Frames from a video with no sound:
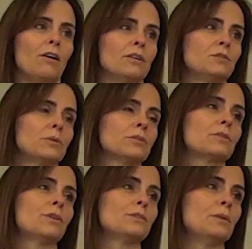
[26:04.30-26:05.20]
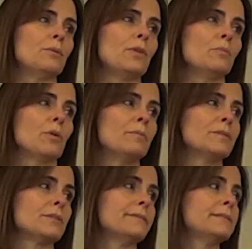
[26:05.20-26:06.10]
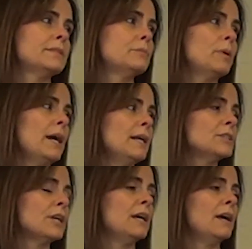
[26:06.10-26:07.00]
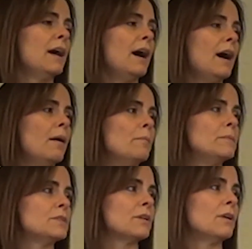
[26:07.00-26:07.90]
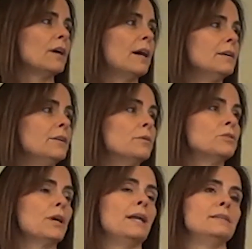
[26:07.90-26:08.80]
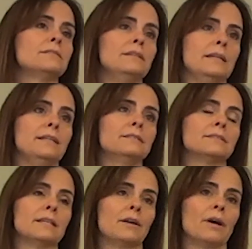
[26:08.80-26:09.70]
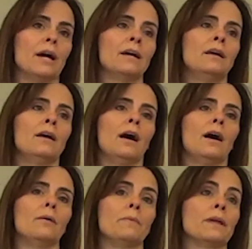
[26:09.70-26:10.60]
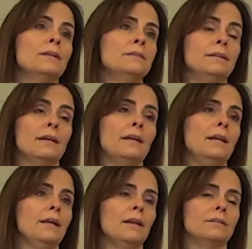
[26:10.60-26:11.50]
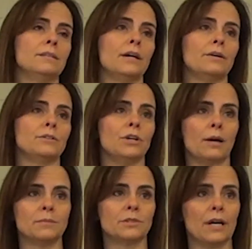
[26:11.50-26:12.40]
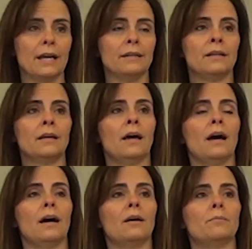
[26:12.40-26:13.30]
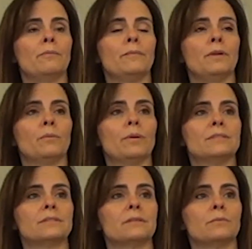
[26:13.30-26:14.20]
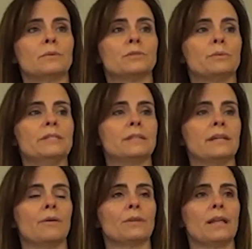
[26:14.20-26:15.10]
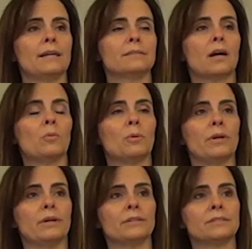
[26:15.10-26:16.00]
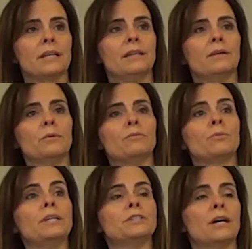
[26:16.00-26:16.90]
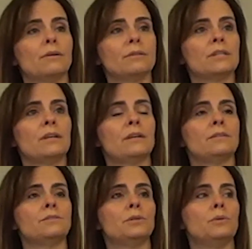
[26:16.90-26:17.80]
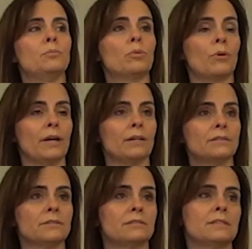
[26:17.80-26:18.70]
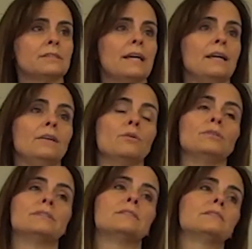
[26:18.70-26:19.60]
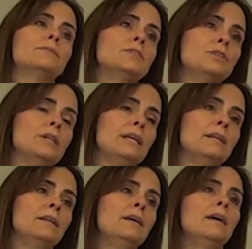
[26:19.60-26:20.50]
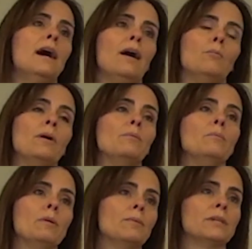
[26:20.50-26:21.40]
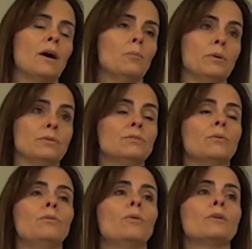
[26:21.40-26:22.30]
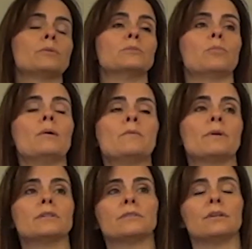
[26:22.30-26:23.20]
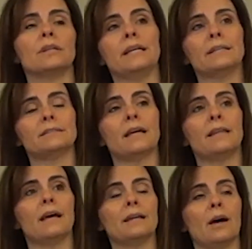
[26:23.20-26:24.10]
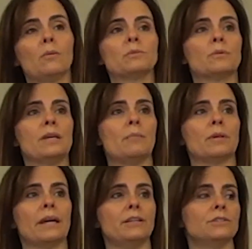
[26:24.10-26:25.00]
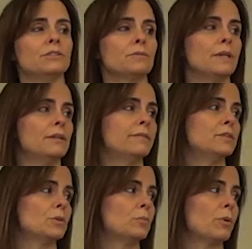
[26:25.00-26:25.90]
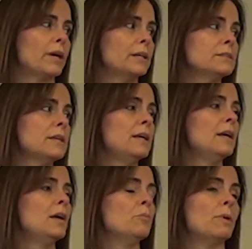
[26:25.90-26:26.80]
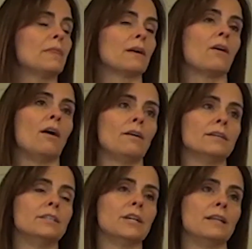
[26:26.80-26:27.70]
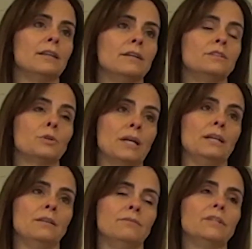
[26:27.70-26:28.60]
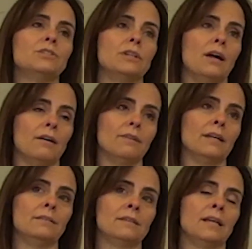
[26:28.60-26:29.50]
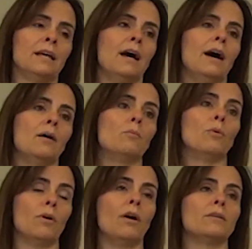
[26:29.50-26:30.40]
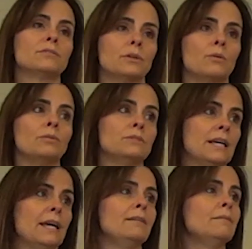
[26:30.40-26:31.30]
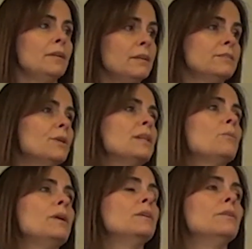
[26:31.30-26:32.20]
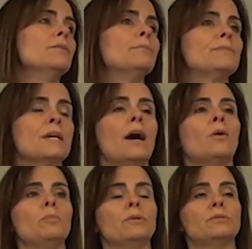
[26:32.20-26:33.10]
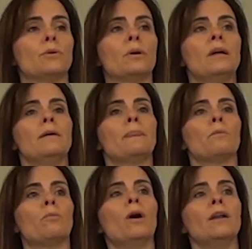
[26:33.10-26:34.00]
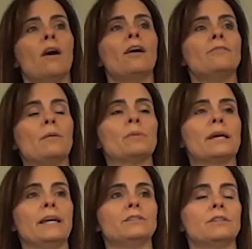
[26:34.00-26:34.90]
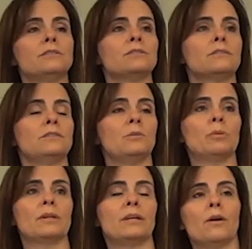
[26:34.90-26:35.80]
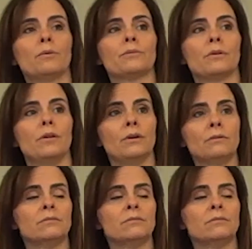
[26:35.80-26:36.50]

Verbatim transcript: college works closely with the Employment Services branch um, to look at you know trends, needs, etc. Uh, the Can Canadian Ontario Jobs Grant um, you know, was, was recently out the last couple years, and then we've reached out to employers to say, you know, does this fit your need? How might we be able to help you? So Northwest Employment Works certainly has done that and helps with the applications for individual employers, but the college and the training division of it um, will also say, is there anything we can do to help you? So one-off applications typically go through new,